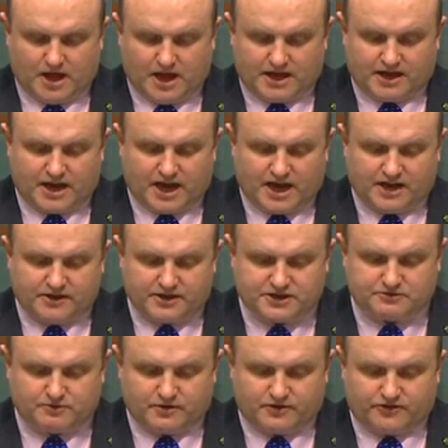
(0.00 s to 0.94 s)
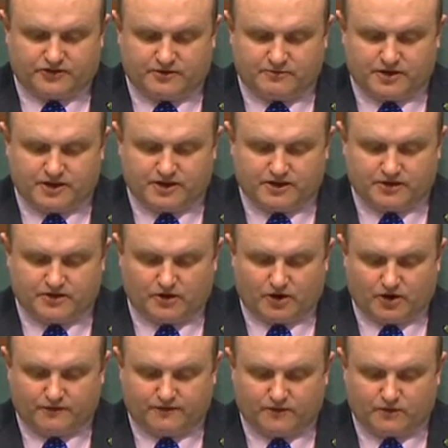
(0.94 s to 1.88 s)
Again, as with Jimmy,
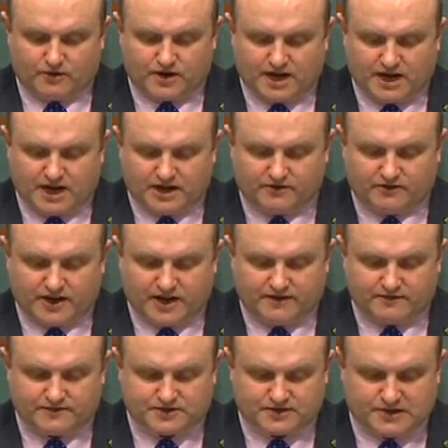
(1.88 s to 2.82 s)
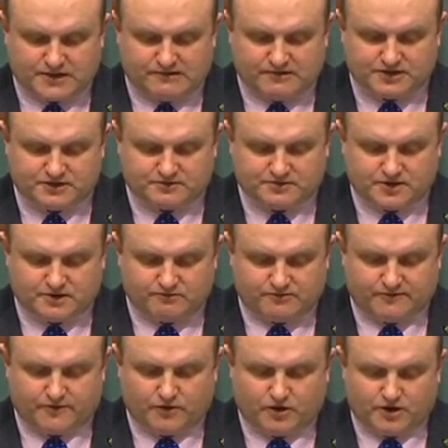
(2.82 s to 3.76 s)
I fought hard to have Solaris
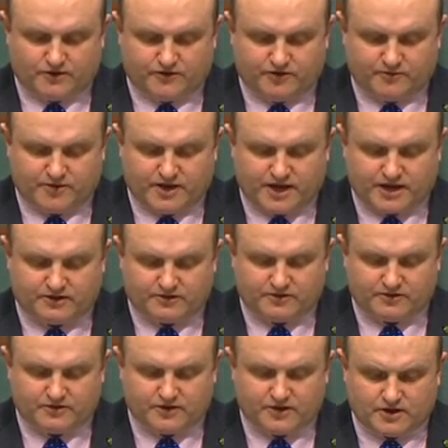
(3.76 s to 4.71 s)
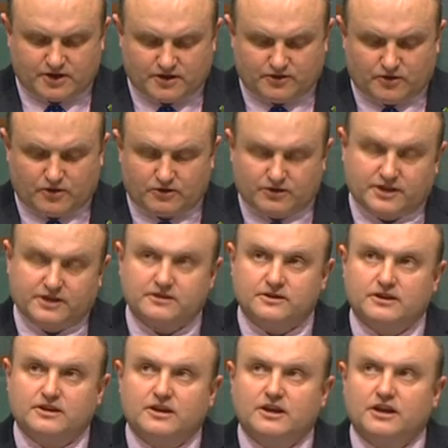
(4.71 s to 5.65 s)
provided to Bianca and Holly.
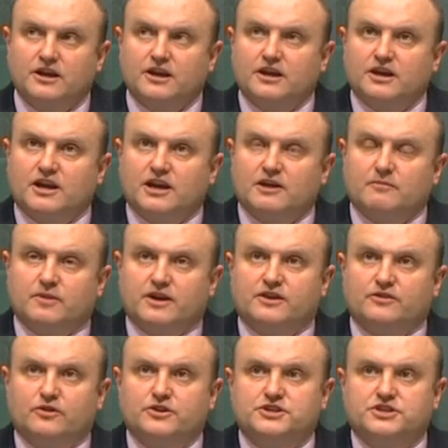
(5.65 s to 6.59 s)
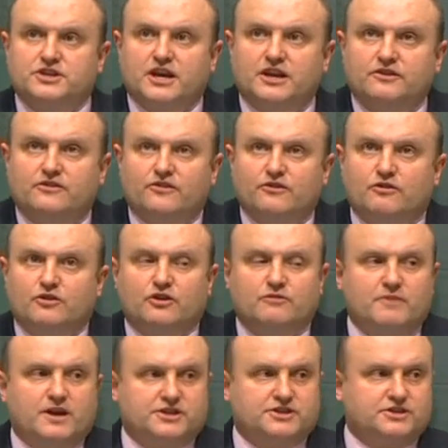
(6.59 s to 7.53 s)
But can I say too, and I
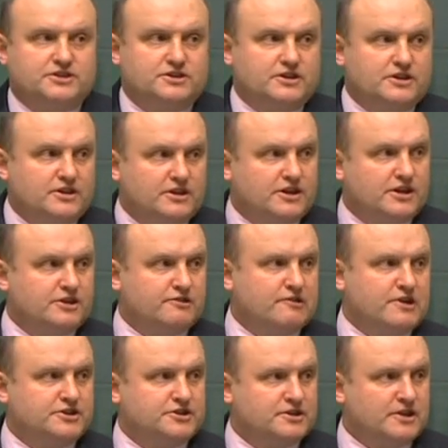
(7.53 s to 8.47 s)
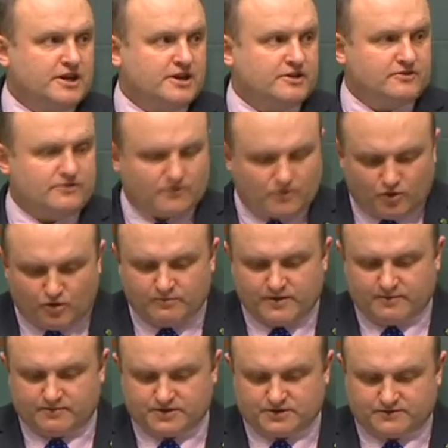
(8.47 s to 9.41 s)
must congratulate all
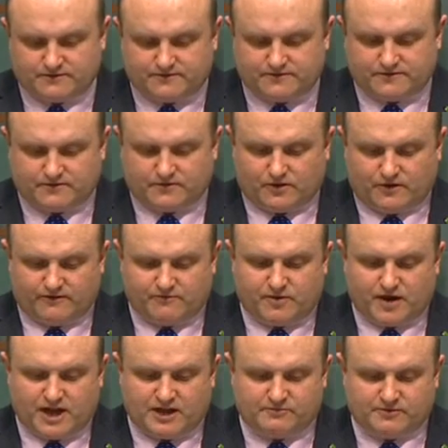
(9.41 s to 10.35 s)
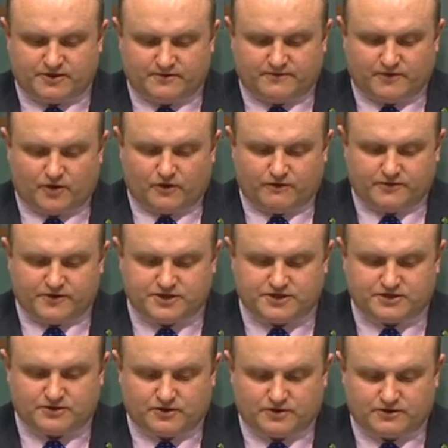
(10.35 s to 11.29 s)
members of Parliament involved in
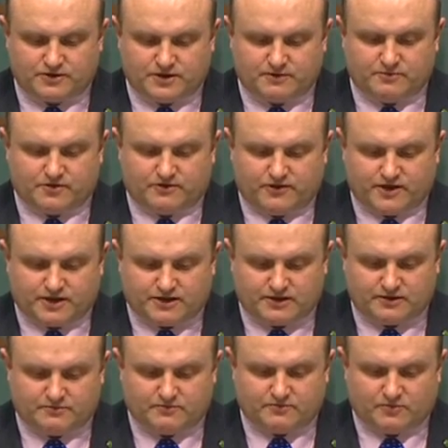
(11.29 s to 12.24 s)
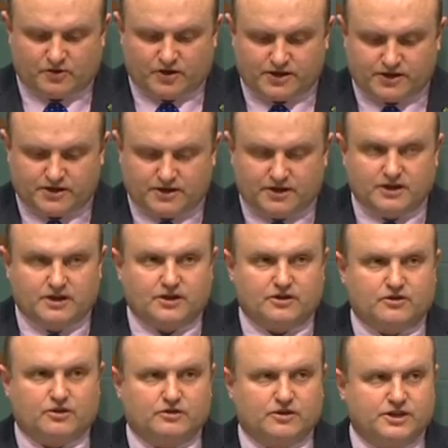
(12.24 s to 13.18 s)
this, and I, in particular my
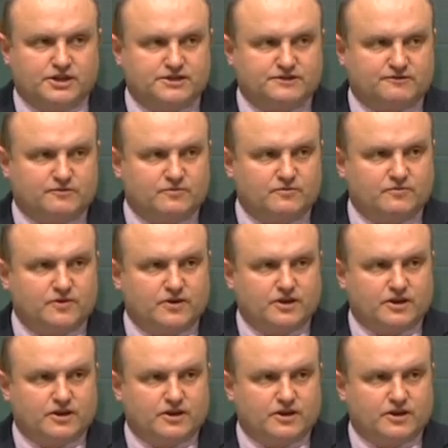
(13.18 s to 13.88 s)
colleagues from